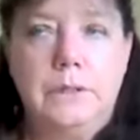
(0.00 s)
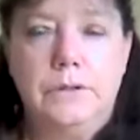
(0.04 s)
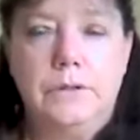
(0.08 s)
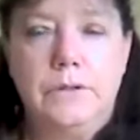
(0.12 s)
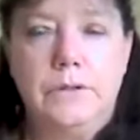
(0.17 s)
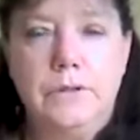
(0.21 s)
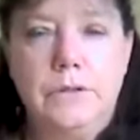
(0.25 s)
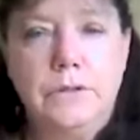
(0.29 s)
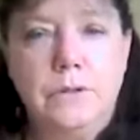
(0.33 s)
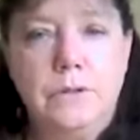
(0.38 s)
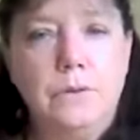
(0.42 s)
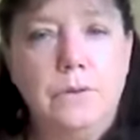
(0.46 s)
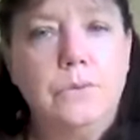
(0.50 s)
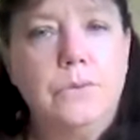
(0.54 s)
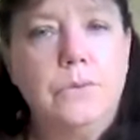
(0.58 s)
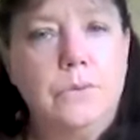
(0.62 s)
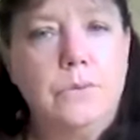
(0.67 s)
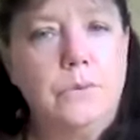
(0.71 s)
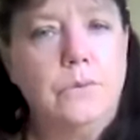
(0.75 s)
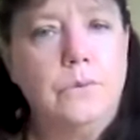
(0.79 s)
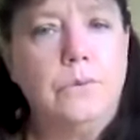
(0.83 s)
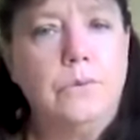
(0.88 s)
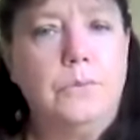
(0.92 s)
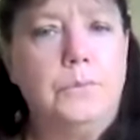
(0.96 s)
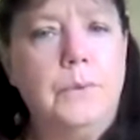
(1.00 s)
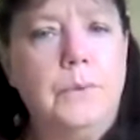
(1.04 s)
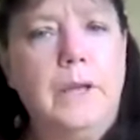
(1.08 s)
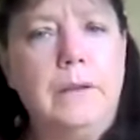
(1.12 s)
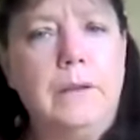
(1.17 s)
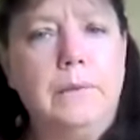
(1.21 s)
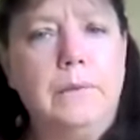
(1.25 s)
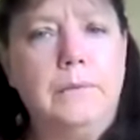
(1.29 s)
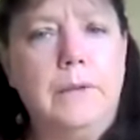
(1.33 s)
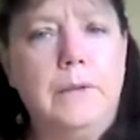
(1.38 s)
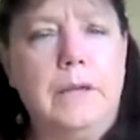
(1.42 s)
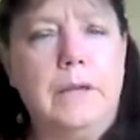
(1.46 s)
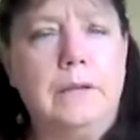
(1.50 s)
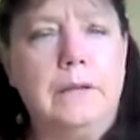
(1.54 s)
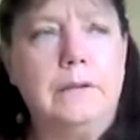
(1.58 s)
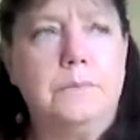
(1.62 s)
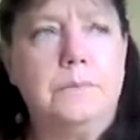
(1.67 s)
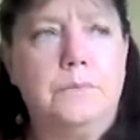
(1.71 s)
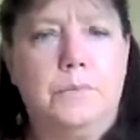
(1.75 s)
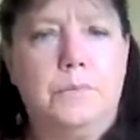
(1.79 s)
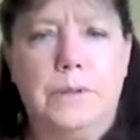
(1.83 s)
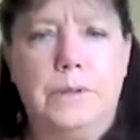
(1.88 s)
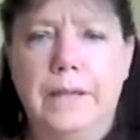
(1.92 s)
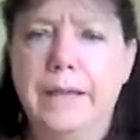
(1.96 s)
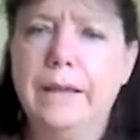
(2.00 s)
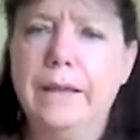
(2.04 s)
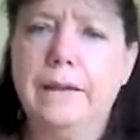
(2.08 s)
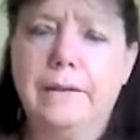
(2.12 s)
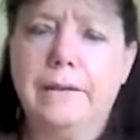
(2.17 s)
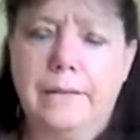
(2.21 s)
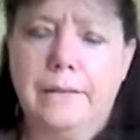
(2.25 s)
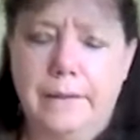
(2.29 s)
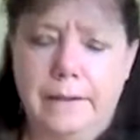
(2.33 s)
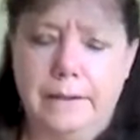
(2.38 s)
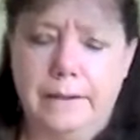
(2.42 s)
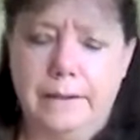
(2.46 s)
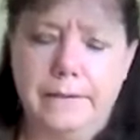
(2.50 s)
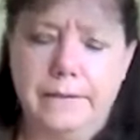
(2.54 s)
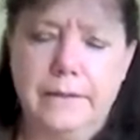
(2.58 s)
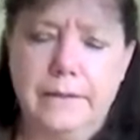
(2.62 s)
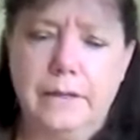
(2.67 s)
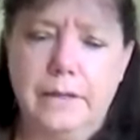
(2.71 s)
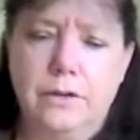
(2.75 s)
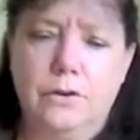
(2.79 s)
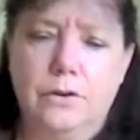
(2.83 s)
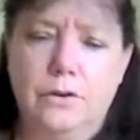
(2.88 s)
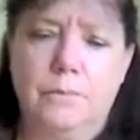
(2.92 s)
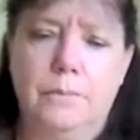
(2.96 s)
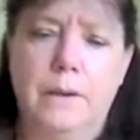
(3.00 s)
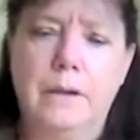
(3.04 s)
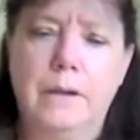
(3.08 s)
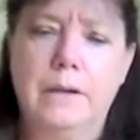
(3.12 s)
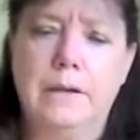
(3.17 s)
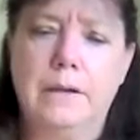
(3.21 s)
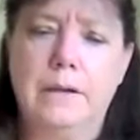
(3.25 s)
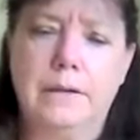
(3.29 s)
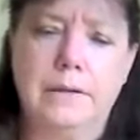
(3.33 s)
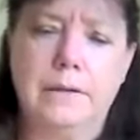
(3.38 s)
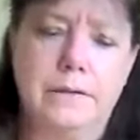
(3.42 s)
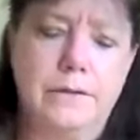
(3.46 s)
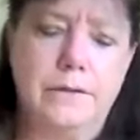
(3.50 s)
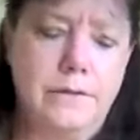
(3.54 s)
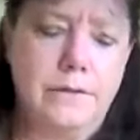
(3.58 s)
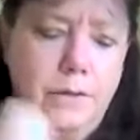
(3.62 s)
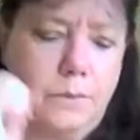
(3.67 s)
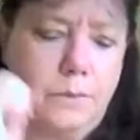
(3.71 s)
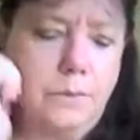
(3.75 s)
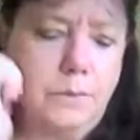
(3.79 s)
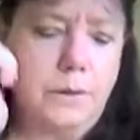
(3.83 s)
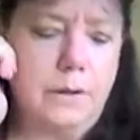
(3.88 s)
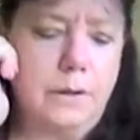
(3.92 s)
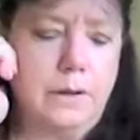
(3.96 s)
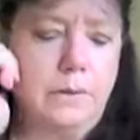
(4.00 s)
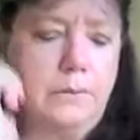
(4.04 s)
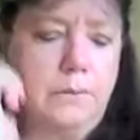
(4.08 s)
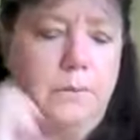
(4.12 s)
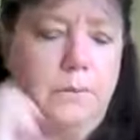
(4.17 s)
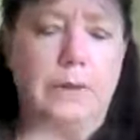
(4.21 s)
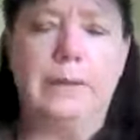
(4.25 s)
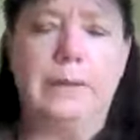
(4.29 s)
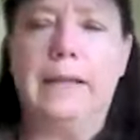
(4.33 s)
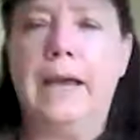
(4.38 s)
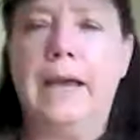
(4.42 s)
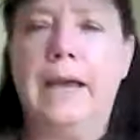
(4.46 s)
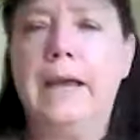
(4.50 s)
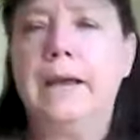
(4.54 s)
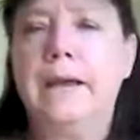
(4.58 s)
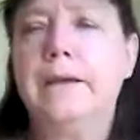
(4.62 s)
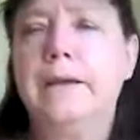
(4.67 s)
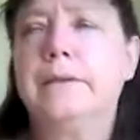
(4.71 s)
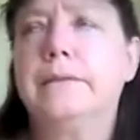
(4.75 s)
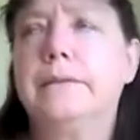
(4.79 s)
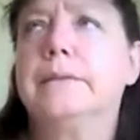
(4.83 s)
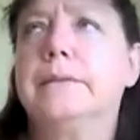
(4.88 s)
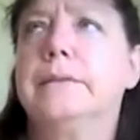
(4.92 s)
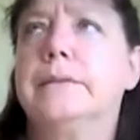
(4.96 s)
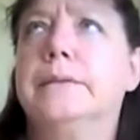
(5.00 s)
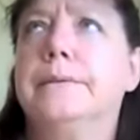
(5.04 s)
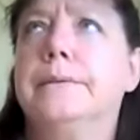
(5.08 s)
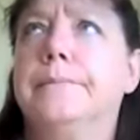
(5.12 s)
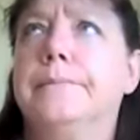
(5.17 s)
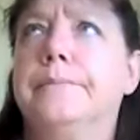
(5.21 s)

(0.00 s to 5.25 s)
just go through and plan things in your mind. So we're going to relax,